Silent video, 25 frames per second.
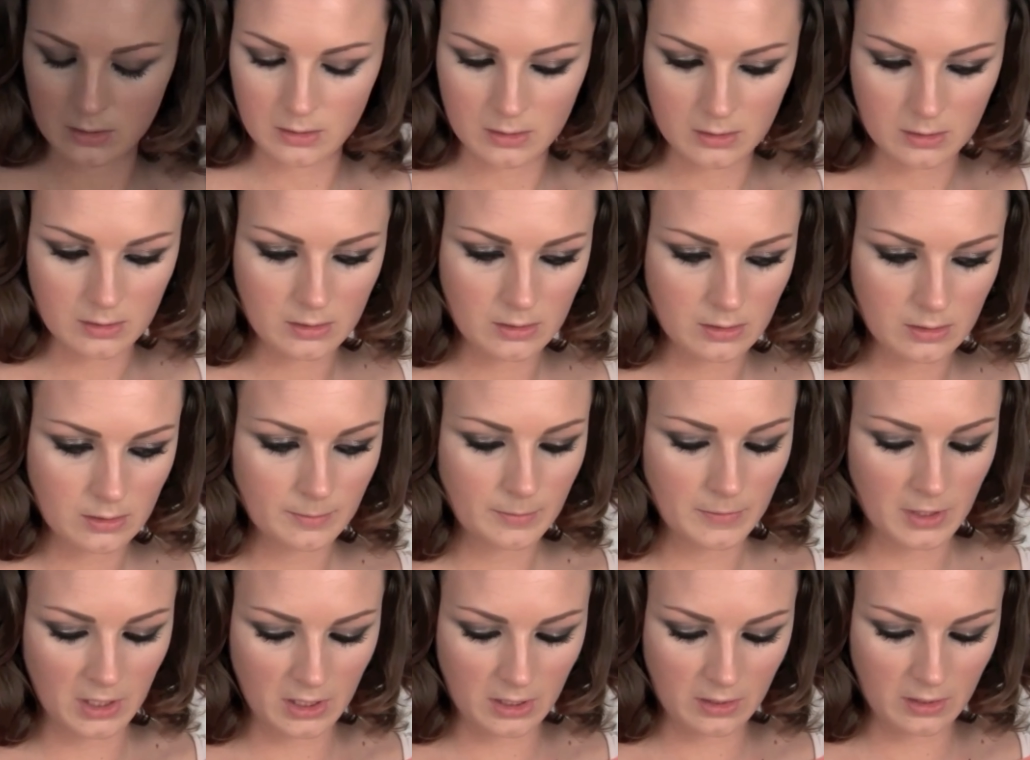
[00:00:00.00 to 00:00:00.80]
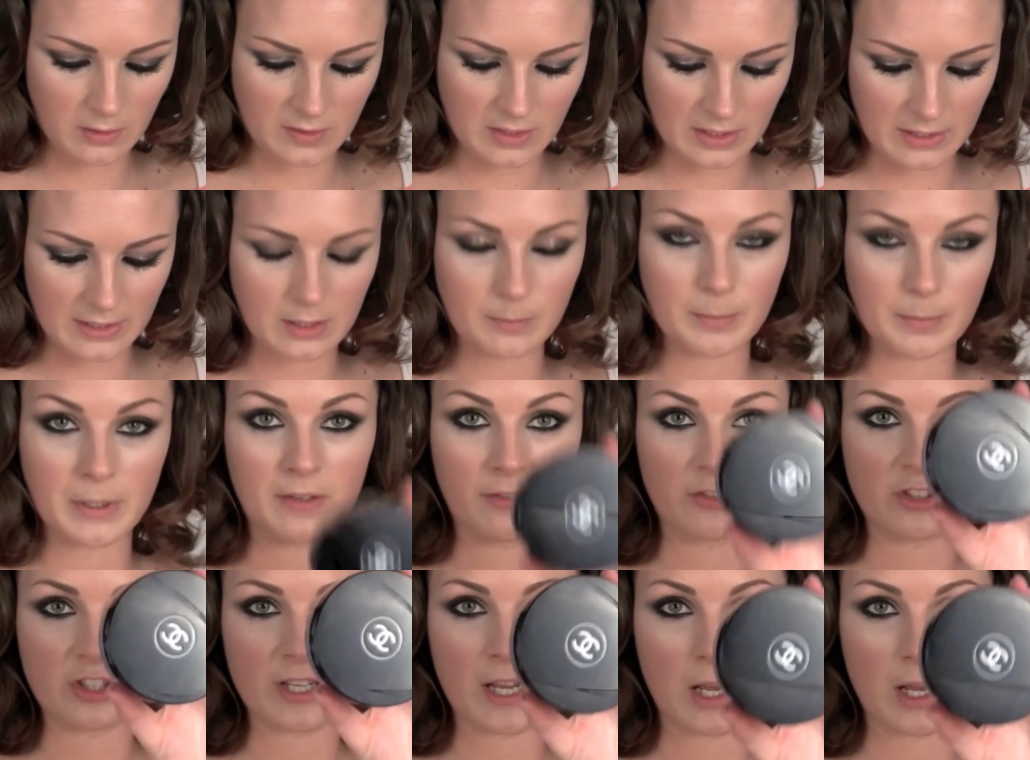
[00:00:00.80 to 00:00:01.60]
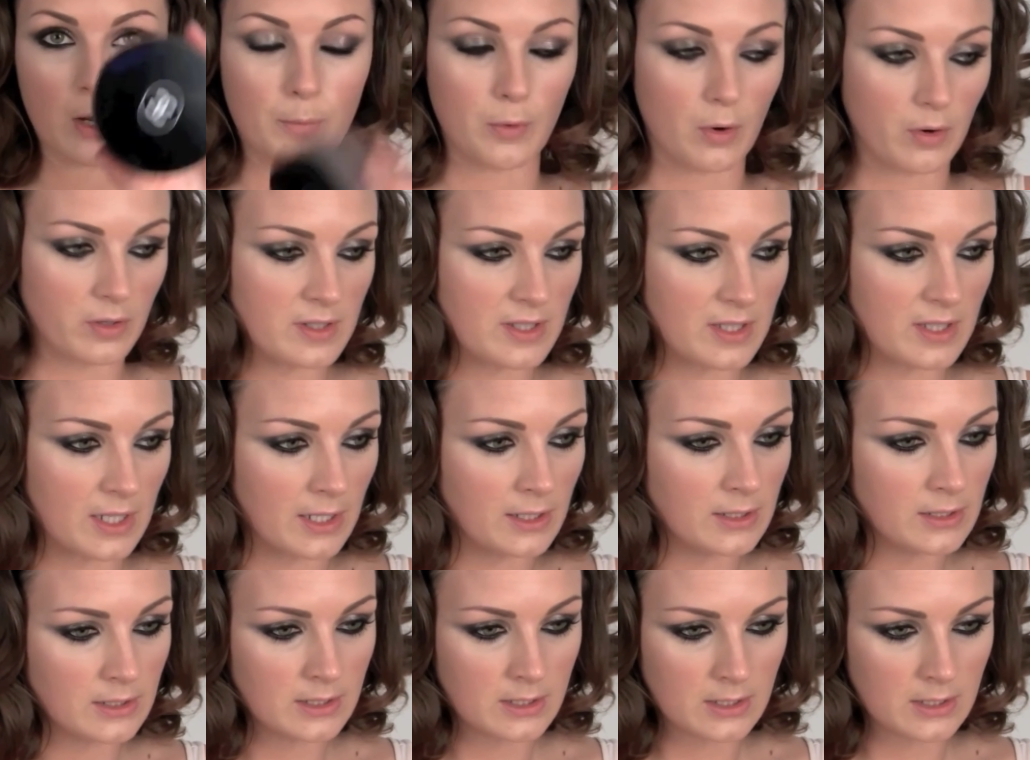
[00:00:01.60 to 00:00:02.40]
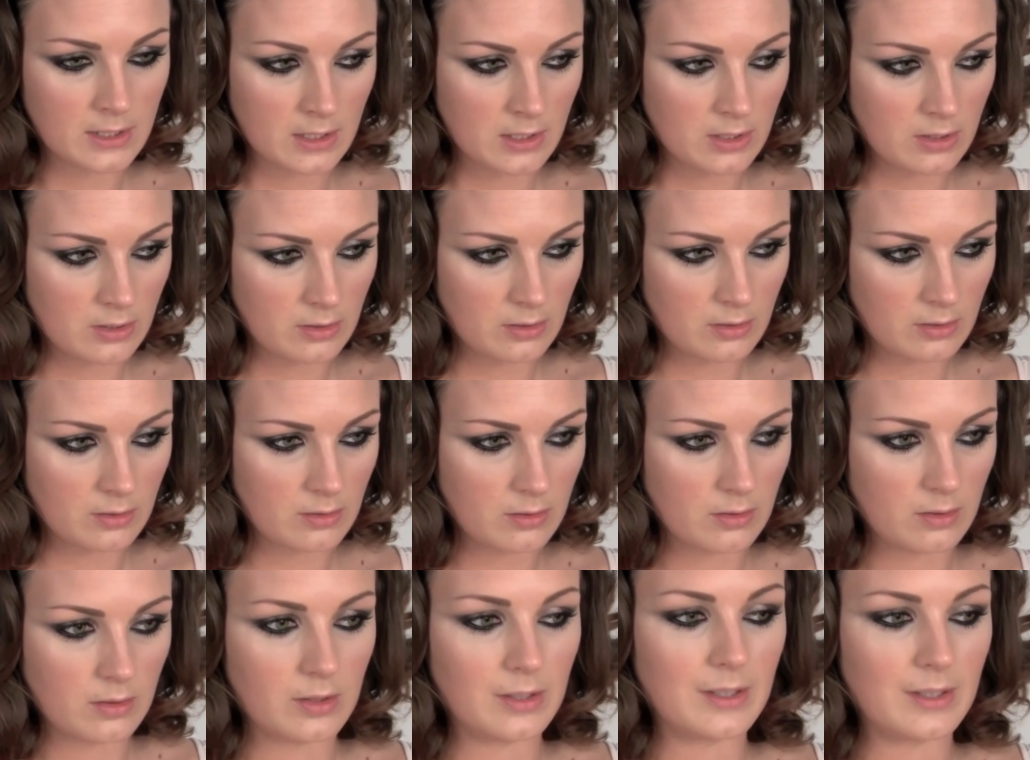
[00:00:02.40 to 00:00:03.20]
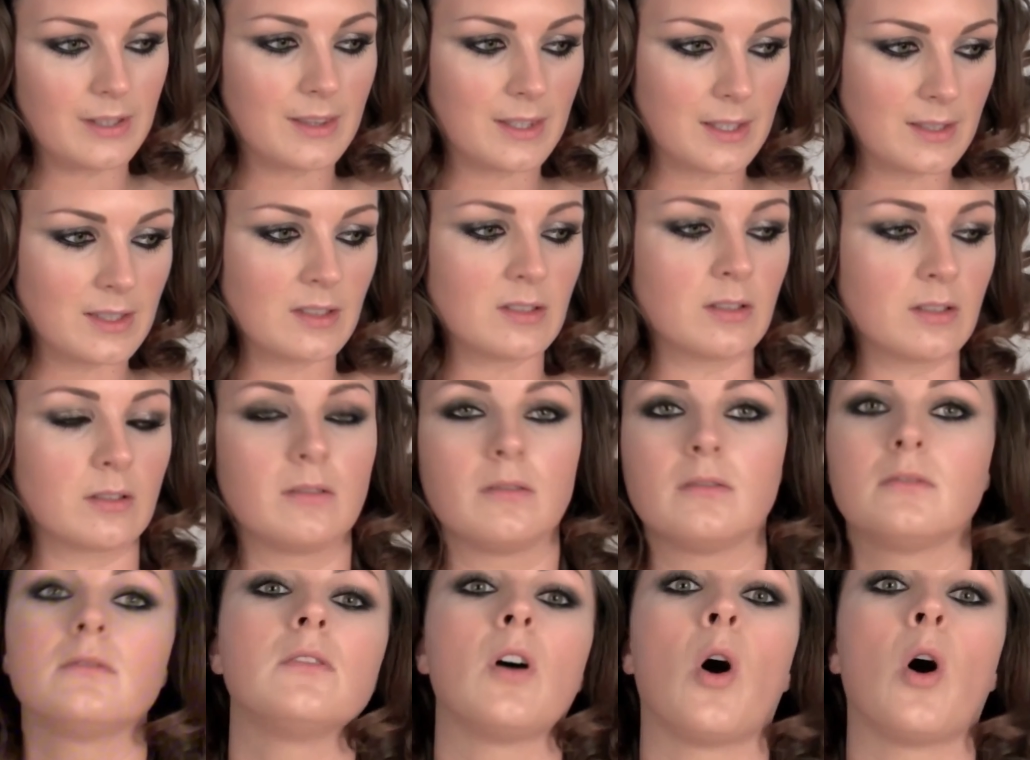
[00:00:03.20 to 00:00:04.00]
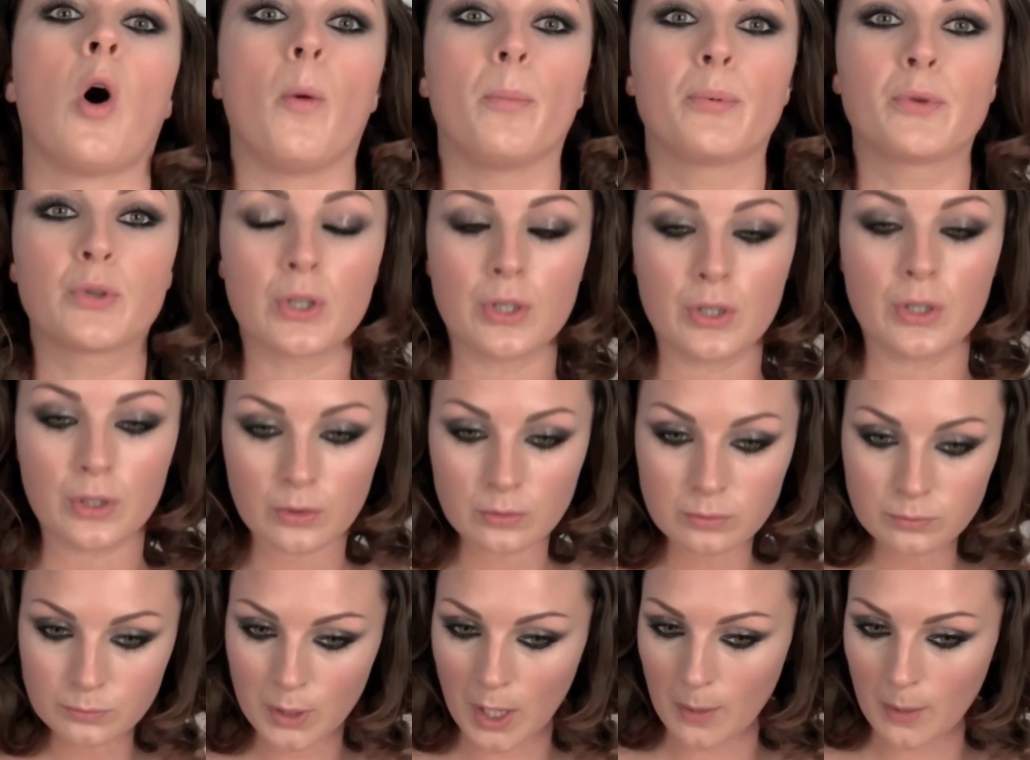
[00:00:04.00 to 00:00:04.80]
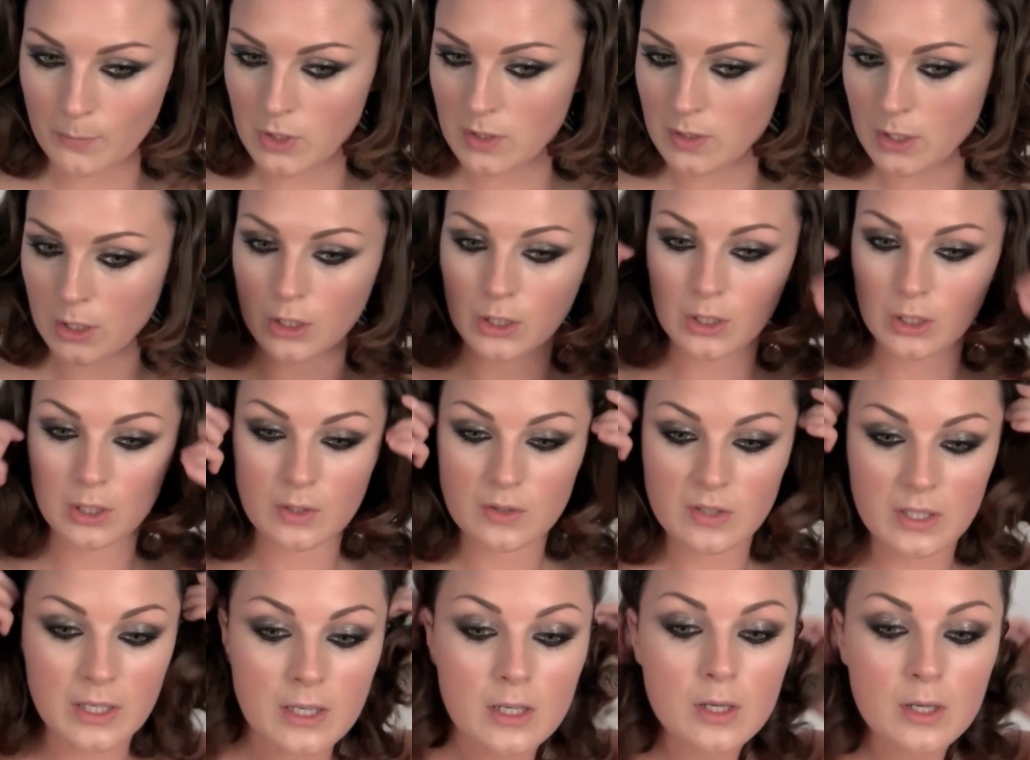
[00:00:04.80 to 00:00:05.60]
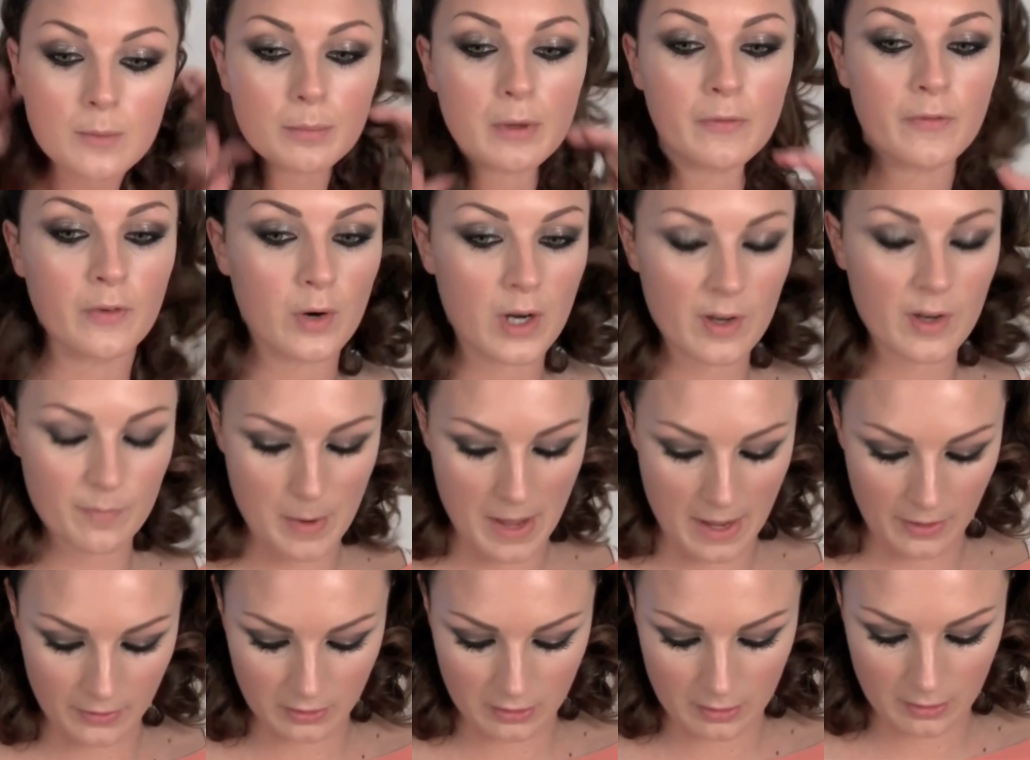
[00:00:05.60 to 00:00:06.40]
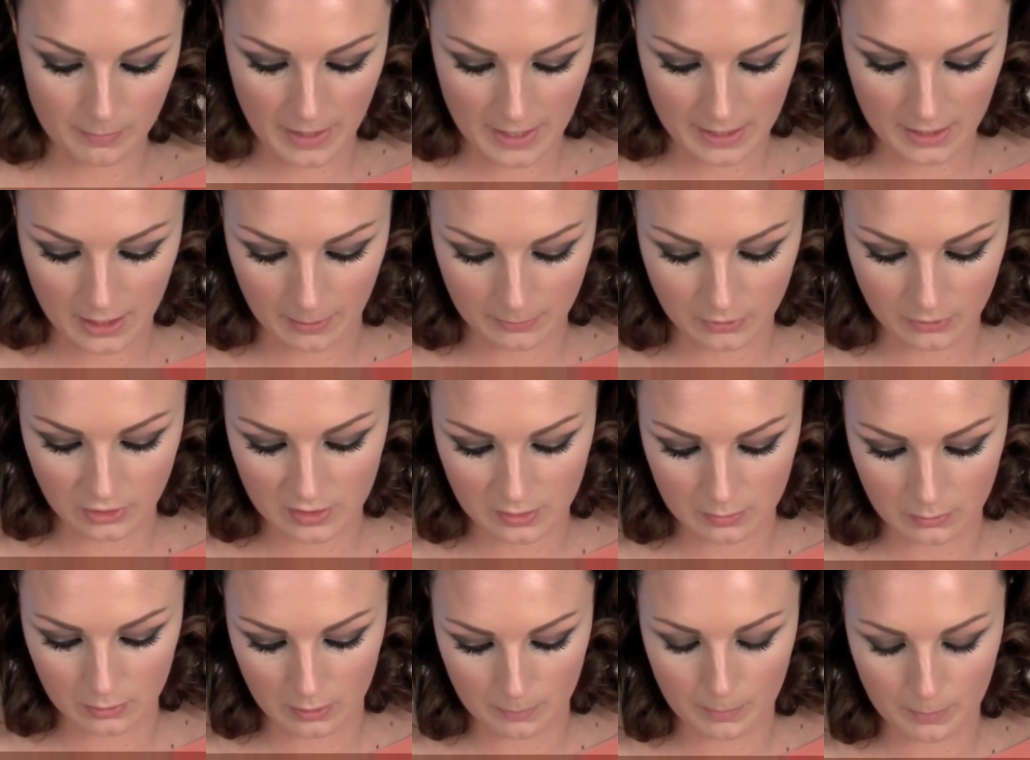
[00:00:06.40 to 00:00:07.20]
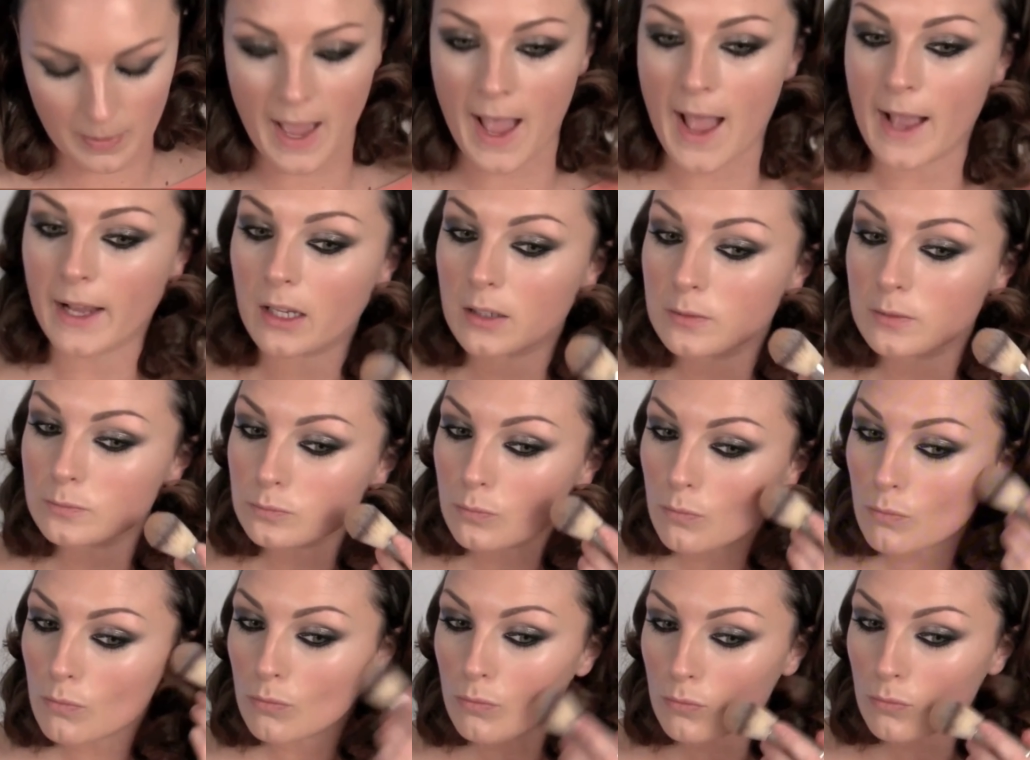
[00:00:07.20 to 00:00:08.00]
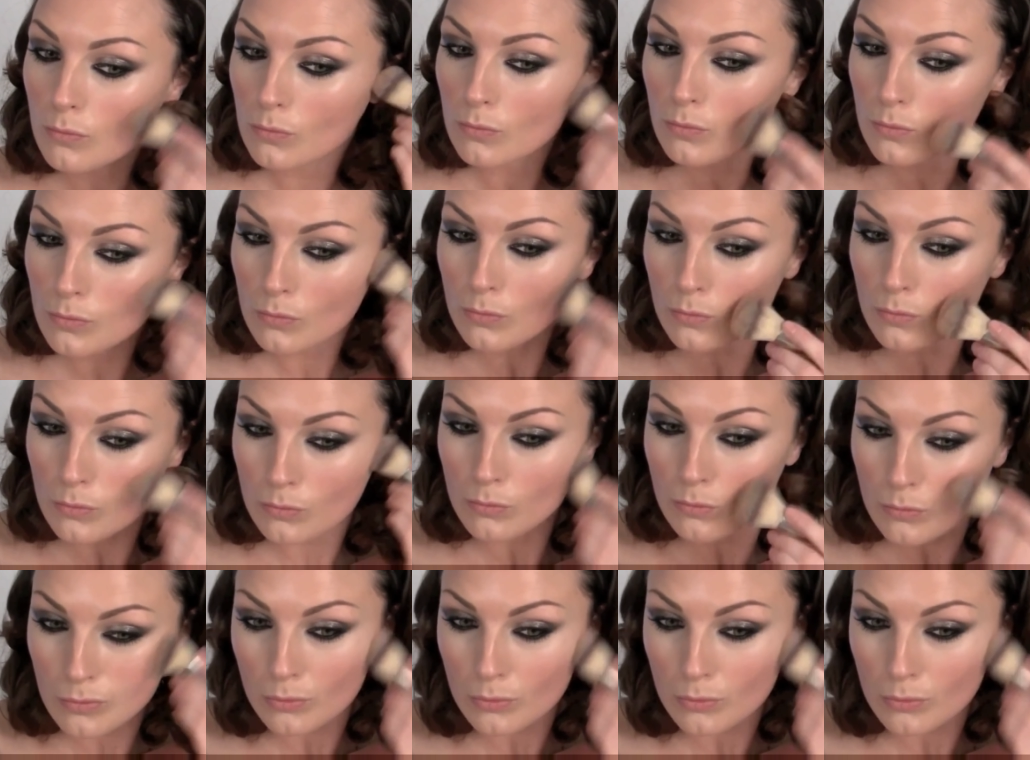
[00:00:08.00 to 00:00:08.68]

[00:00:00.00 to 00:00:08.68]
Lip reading: I'm going to use a little bit of Chanel bronzer. This is optional. I'm just going to use it before I've powdered the makeup just through the back of